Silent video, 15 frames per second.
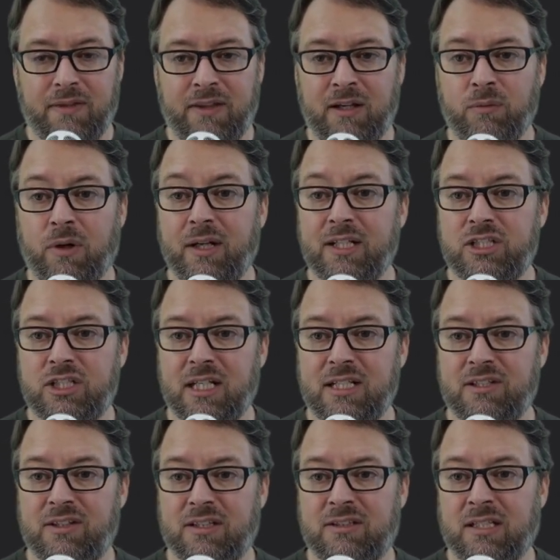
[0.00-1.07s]
Then we're going to
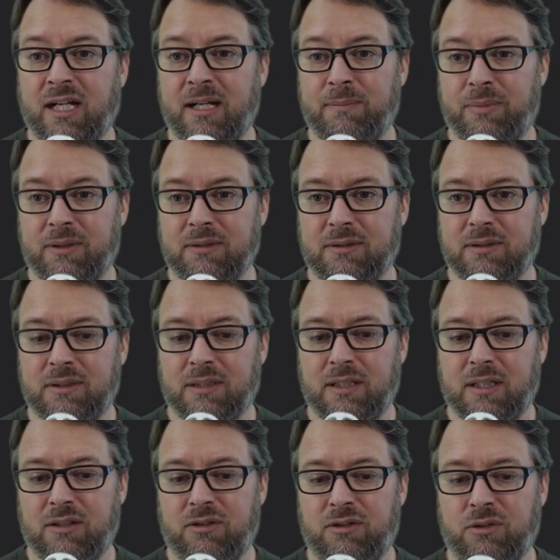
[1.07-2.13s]
change the type
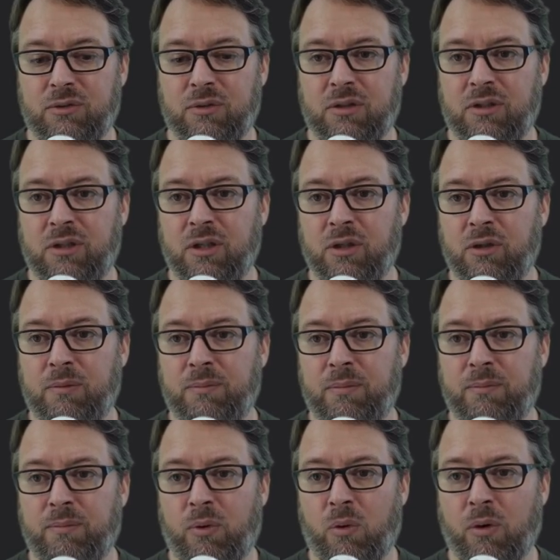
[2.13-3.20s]
to node
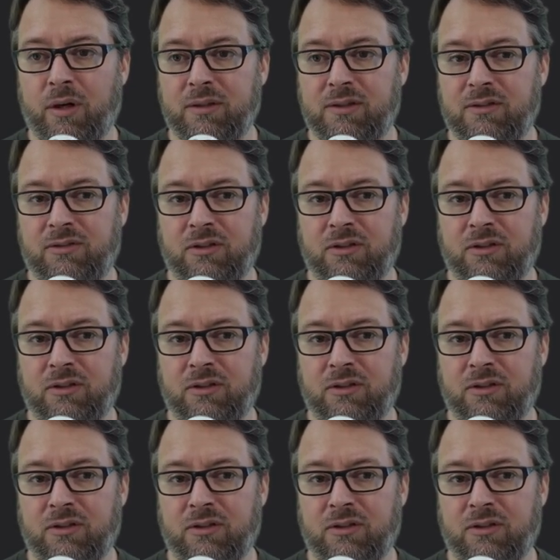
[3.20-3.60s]
port.